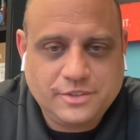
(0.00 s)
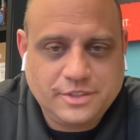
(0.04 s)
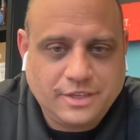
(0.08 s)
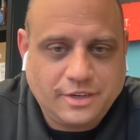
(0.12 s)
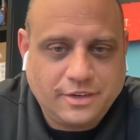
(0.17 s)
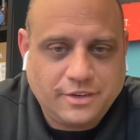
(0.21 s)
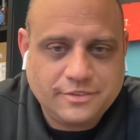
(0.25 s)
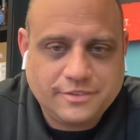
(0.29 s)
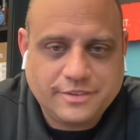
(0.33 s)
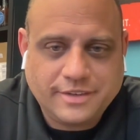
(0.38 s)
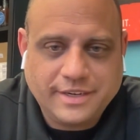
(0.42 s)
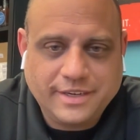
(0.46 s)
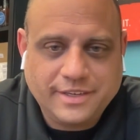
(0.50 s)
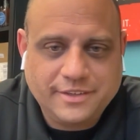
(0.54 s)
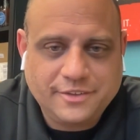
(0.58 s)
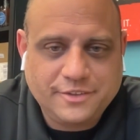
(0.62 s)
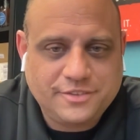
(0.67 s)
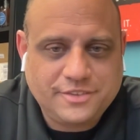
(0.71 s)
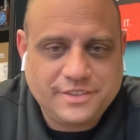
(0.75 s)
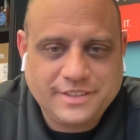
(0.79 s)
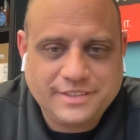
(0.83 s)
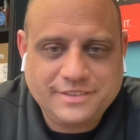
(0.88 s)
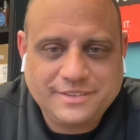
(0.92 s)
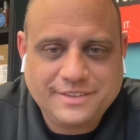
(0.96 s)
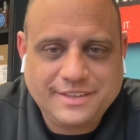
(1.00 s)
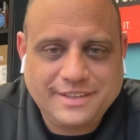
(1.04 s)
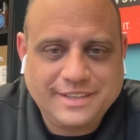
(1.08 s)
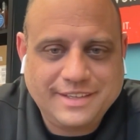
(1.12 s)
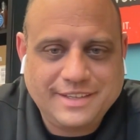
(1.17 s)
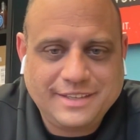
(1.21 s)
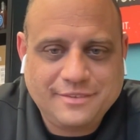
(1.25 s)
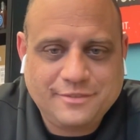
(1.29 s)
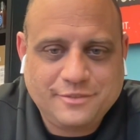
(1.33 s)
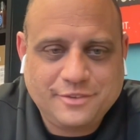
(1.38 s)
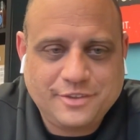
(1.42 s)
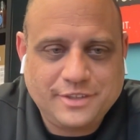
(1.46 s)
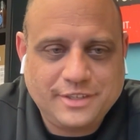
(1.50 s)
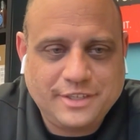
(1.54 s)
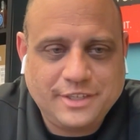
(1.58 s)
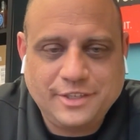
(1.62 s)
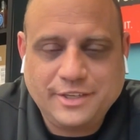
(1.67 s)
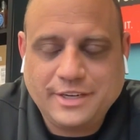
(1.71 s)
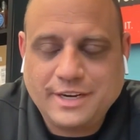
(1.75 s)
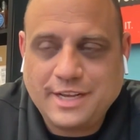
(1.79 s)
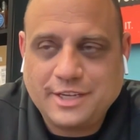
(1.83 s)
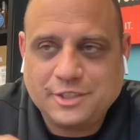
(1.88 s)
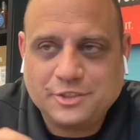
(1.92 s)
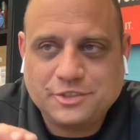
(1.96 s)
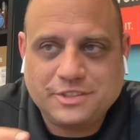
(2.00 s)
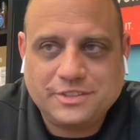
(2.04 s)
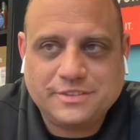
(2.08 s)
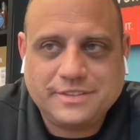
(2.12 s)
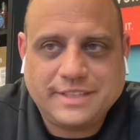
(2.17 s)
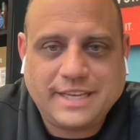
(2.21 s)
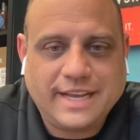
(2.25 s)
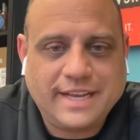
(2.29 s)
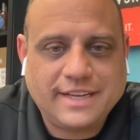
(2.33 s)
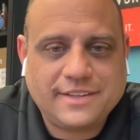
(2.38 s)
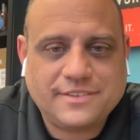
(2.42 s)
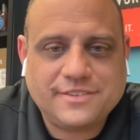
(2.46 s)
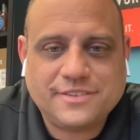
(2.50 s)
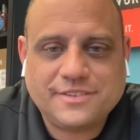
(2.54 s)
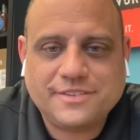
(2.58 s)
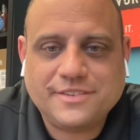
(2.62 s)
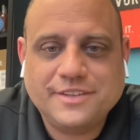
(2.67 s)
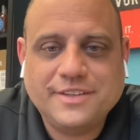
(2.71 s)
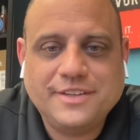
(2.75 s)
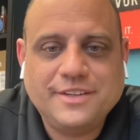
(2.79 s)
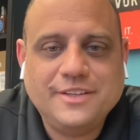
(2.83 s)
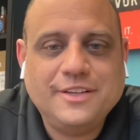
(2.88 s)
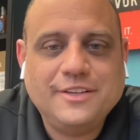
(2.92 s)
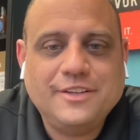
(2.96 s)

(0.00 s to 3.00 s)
to Arthur Anderson uh, for an international tax